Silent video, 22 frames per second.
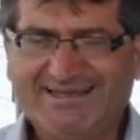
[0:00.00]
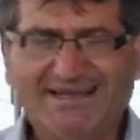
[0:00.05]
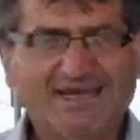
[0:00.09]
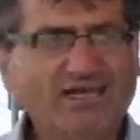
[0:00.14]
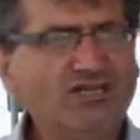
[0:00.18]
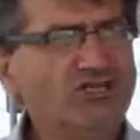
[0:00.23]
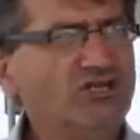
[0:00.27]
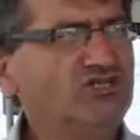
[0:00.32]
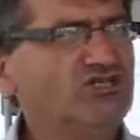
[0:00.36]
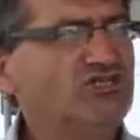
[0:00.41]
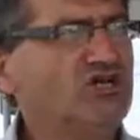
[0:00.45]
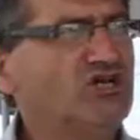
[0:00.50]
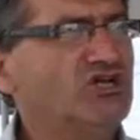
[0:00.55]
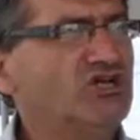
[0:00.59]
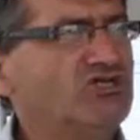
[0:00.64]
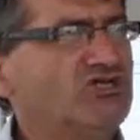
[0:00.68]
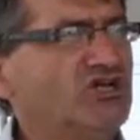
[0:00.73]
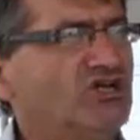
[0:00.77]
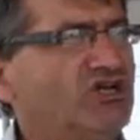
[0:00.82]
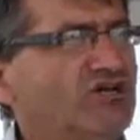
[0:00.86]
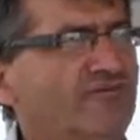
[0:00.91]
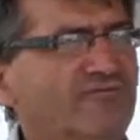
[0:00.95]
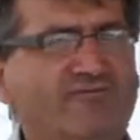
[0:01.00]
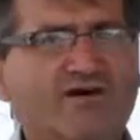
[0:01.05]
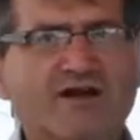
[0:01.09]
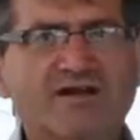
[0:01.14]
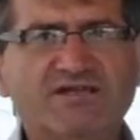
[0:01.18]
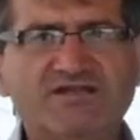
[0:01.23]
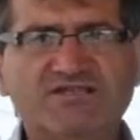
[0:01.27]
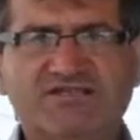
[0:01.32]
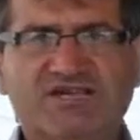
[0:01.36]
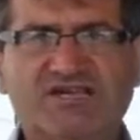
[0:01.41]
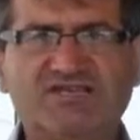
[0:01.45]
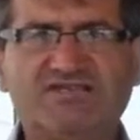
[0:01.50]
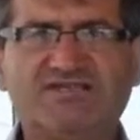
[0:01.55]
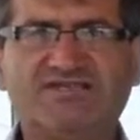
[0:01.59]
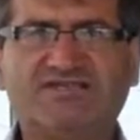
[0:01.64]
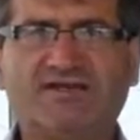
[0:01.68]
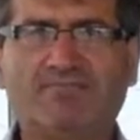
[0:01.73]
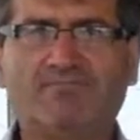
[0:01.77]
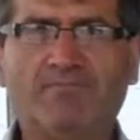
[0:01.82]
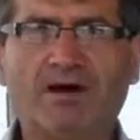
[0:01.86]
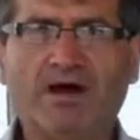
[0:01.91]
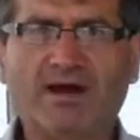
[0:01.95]
In Newtown, you can find just
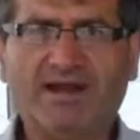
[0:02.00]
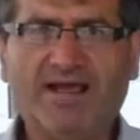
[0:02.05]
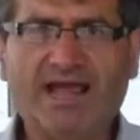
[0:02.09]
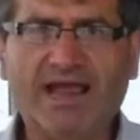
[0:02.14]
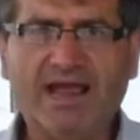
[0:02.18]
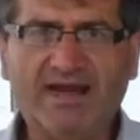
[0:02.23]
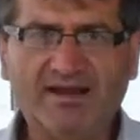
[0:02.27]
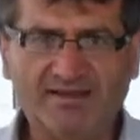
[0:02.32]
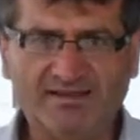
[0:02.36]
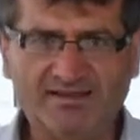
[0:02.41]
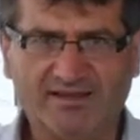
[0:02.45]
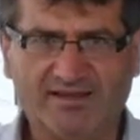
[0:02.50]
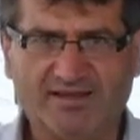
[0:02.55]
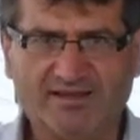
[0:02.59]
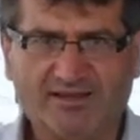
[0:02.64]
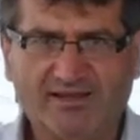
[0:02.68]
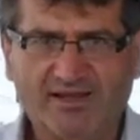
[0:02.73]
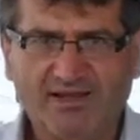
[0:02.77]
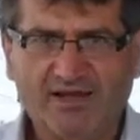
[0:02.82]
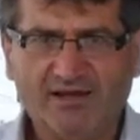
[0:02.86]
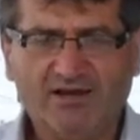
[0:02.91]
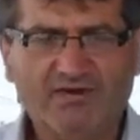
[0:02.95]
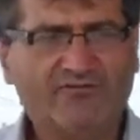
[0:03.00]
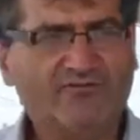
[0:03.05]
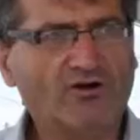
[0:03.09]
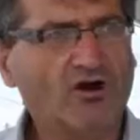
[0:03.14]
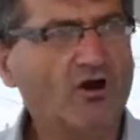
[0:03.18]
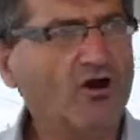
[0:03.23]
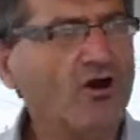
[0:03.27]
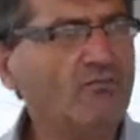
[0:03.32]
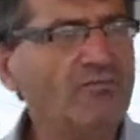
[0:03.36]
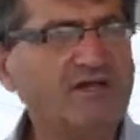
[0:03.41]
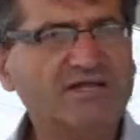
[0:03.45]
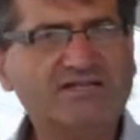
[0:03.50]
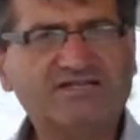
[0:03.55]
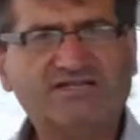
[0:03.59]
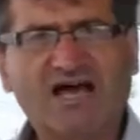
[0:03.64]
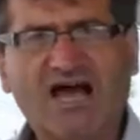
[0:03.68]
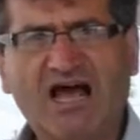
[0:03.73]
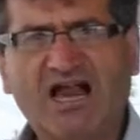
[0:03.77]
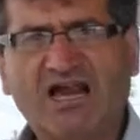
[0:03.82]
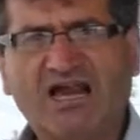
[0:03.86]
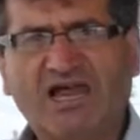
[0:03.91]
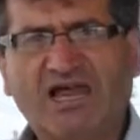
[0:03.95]
about anything, from
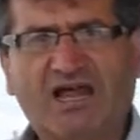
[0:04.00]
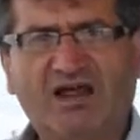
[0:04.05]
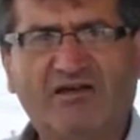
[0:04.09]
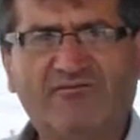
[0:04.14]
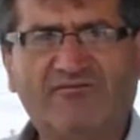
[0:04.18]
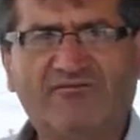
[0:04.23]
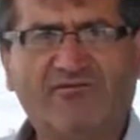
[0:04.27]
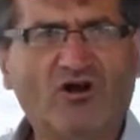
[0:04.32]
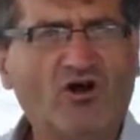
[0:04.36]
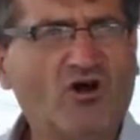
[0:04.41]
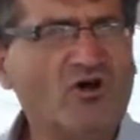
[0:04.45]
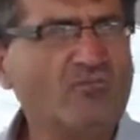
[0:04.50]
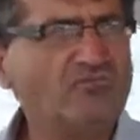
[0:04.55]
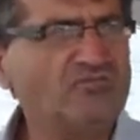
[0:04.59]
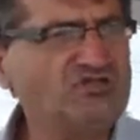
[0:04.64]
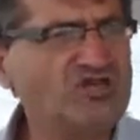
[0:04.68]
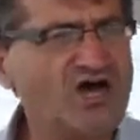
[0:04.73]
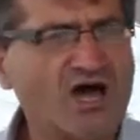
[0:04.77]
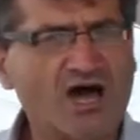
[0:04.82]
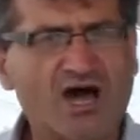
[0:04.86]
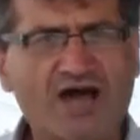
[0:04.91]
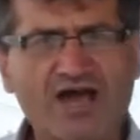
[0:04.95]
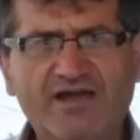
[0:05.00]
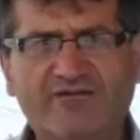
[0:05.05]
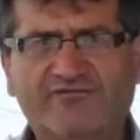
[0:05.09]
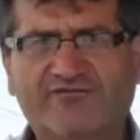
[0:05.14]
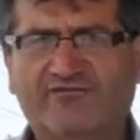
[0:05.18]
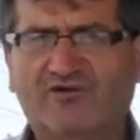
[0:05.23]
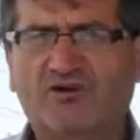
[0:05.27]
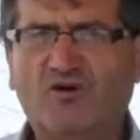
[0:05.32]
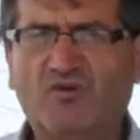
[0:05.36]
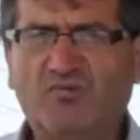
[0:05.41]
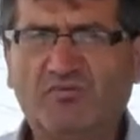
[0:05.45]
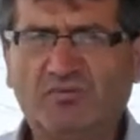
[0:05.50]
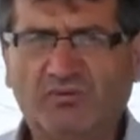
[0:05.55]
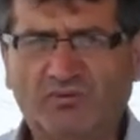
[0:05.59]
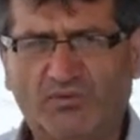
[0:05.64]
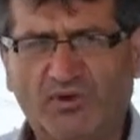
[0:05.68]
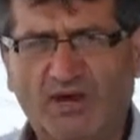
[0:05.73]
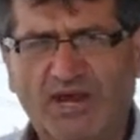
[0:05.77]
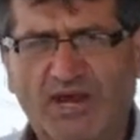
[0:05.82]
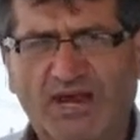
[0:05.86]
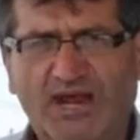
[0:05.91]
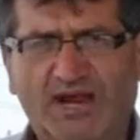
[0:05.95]
Italian, from Thai, from
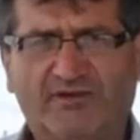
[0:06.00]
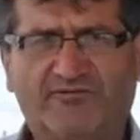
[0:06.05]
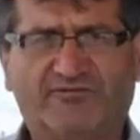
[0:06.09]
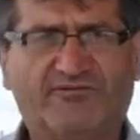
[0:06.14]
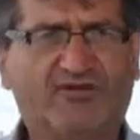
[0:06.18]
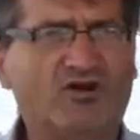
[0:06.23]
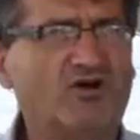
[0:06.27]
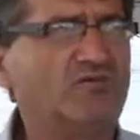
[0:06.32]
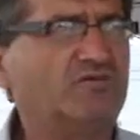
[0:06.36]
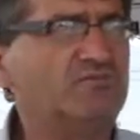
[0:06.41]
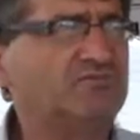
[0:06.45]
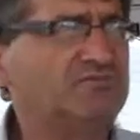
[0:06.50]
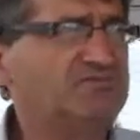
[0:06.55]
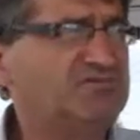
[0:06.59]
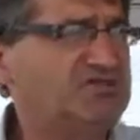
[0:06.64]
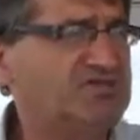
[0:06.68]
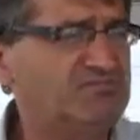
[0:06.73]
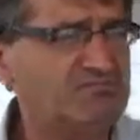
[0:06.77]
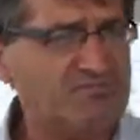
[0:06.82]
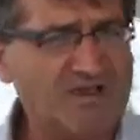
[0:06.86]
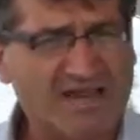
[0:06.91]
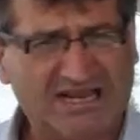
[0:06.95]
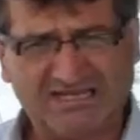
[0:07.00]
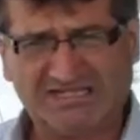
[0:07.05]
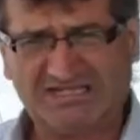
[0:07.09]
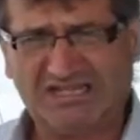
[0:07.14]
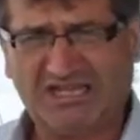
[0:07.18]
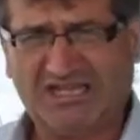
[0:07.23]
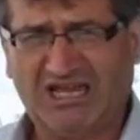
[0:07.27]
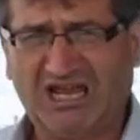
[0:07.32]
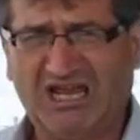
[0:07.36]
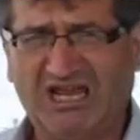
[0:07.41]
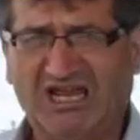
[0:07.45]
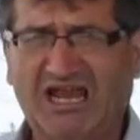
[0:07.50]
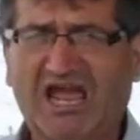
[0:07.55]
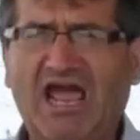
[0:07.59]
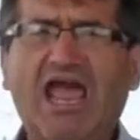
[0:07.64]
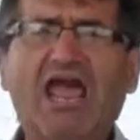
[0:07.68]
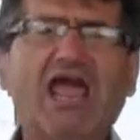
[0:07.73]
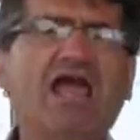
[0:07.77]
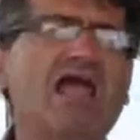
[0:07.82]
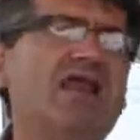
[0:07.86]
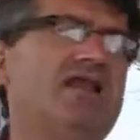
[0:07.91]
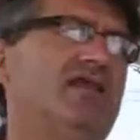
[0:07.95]
Greek, from Mexican,
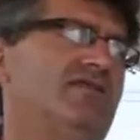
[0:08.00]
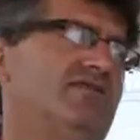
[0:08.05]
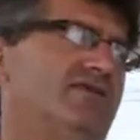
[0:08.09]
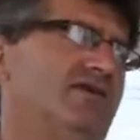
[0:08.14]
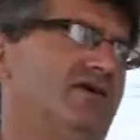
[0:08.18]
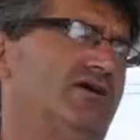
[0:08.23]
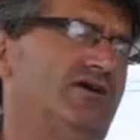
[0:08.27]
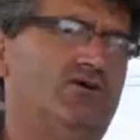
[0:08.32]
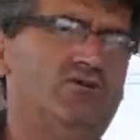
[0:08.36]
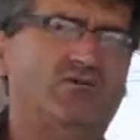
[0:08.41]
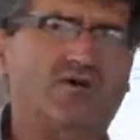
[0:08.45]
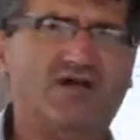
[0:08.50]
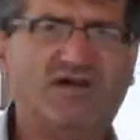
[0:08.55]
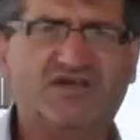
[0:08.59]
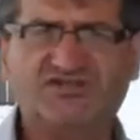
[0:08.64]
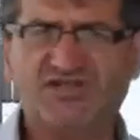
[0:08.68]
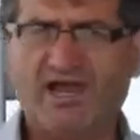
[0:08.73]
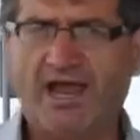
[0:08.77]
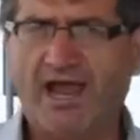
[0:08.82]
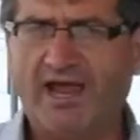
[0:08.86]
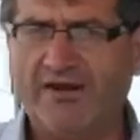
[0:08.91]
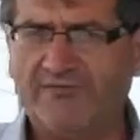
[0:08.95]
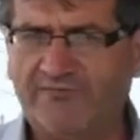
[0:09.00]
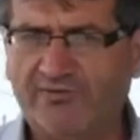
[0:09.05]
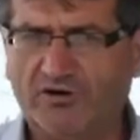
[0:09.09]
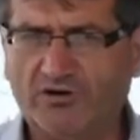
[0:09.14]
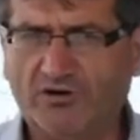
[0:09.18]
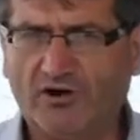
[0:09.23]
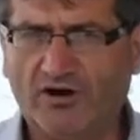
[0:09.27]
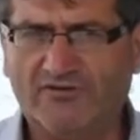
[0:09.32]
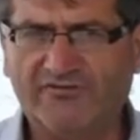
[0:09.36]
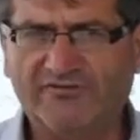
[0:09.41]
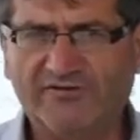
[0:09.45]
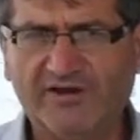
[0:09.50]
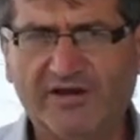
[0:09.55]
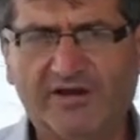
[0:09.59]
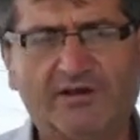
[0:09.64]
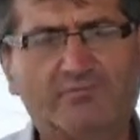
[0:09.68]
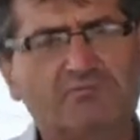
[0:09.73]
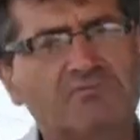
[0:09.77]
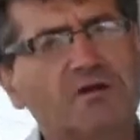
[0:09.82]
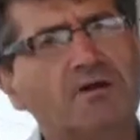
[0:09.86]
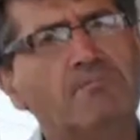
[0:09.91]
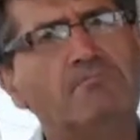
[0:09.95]
anything you wish. And for
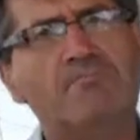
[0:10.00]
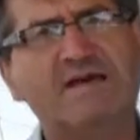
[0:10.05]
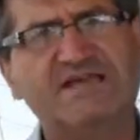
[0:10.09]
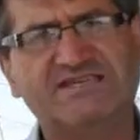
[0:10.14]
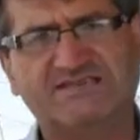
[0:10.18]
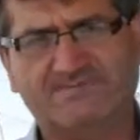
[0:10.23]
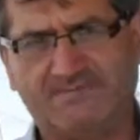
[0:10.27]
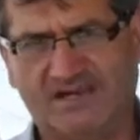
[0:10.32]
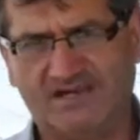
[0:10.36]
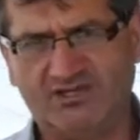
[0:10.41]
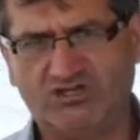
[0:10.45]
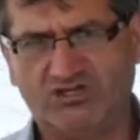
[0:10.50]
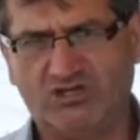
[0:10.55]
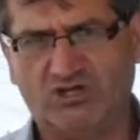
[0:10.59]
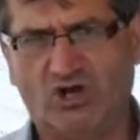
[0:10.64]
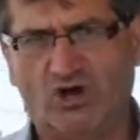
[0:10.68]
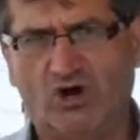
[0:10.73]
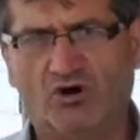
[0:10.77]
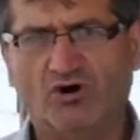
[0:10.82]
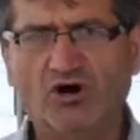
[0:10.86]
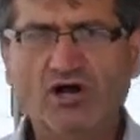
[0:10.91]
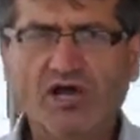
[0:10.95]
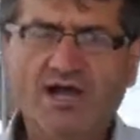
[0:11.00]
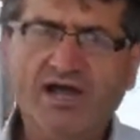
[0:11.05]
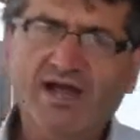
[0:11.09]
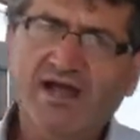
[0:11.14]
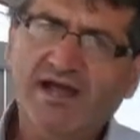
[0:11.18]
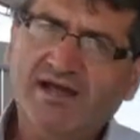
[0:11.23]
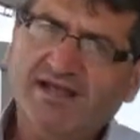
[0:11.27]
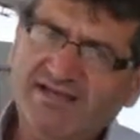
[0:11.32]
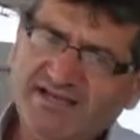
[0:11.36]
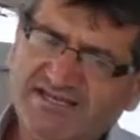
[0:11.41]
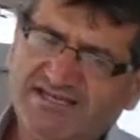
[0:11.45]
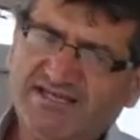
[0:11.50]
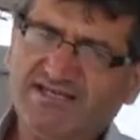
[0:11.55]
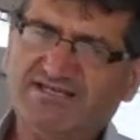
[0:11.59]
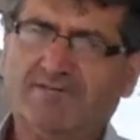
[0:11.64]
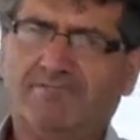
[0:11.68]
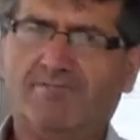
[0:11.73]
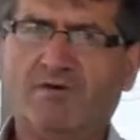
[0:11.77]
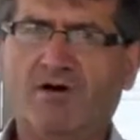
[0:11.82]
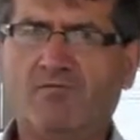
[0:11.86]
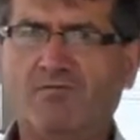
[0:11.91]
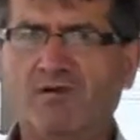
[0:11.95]
coffee, the best place to go. This is
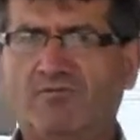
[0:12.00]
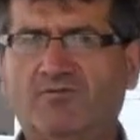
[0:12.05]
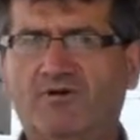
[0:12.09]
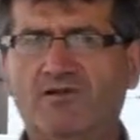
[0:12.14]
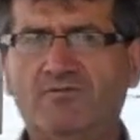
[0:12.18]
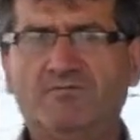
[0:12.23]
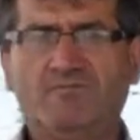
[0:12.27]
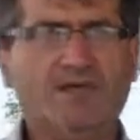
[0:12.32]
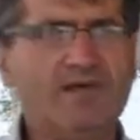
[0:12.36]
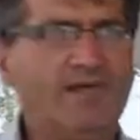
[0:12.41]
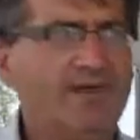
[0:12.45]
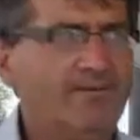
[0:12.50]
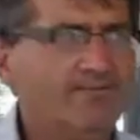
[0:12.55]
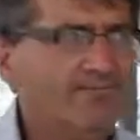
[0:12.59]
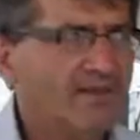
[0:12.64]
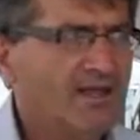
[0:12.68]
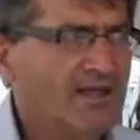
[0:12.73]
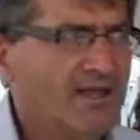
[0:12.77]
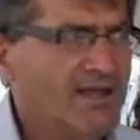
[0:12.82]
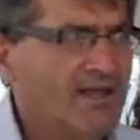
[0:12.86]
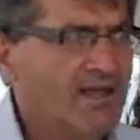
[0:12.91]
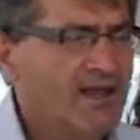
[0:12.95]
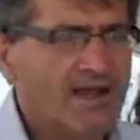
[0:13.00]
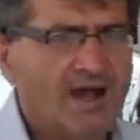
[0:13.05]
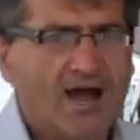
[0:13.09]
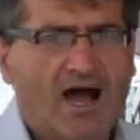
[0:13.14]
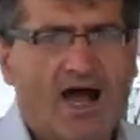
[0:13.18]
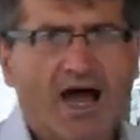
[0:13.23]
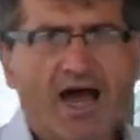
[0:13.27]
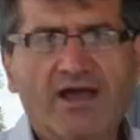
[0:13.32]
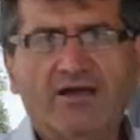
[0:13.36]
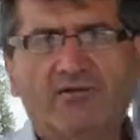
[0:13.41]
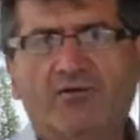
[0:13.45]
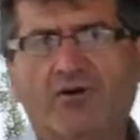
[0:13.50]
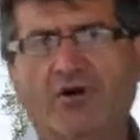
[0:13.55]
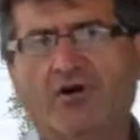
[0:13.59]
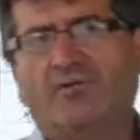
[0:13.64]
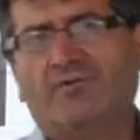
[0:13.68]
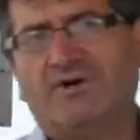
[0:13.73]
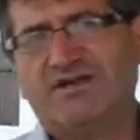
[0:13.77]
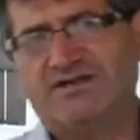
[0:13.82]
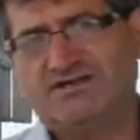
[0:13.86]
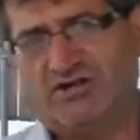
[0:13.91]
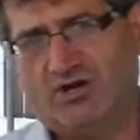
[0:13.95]
the problem with me. I
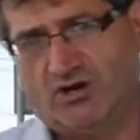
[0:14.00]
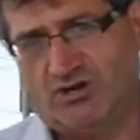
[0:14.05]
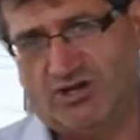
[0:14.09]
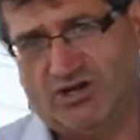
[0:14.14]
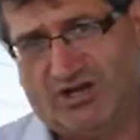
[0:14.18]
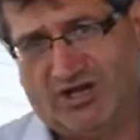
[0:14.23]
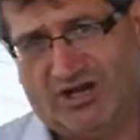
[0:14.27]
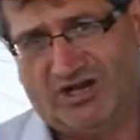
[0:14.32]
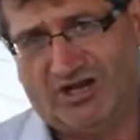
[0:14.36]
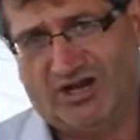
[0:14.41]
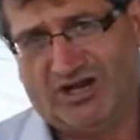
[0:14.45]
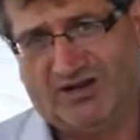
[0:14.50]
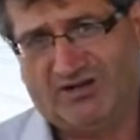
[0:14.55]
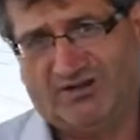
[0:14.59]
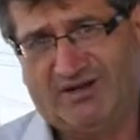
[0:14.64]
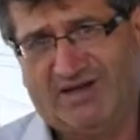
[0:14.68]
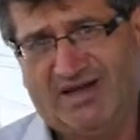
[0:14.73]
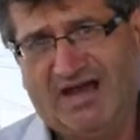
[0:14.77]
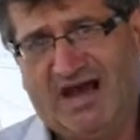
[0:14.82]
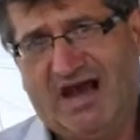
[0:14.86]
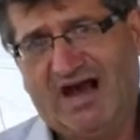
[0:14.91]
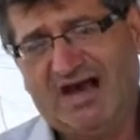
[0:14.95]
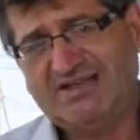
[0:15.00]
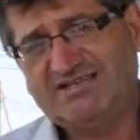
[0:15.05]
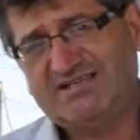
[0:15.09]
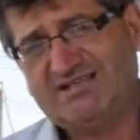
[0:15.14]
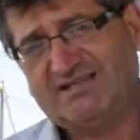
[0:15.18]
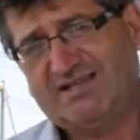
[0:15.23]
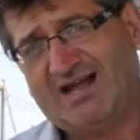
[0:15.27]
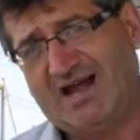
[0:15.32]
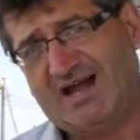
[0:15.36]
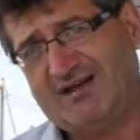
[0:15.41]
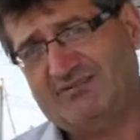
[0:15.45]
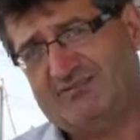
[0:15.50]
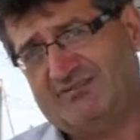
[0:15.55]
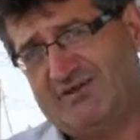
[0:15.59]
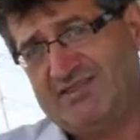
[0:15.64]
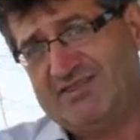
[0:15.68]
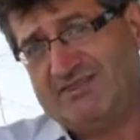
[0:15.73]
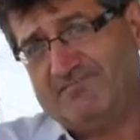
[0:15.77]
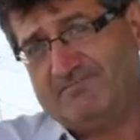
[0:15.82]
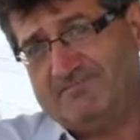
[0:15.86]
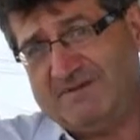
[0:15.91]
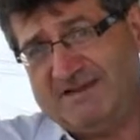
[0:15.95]
always go to Newtown. I start
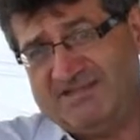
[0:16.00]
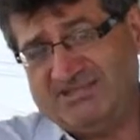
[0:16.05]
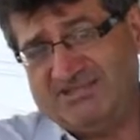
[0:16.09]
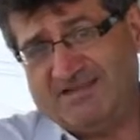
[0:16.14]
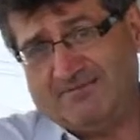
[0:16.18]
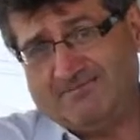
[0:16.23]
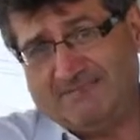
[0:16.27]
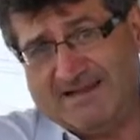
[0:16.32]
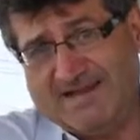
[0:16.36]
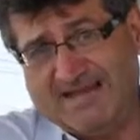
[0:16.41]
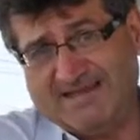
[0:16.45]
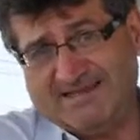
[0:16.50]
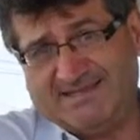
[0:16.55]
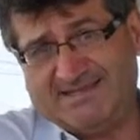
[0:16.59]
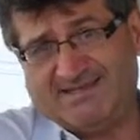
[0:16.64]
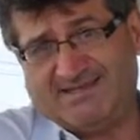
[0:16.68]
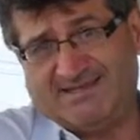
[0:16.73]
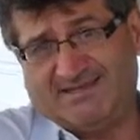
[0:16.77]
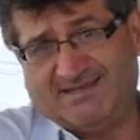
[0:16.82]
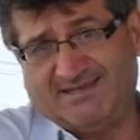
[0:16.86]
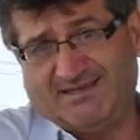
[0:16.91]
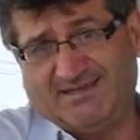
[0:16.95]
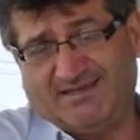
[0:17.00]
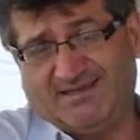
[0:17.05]
with the pizza place,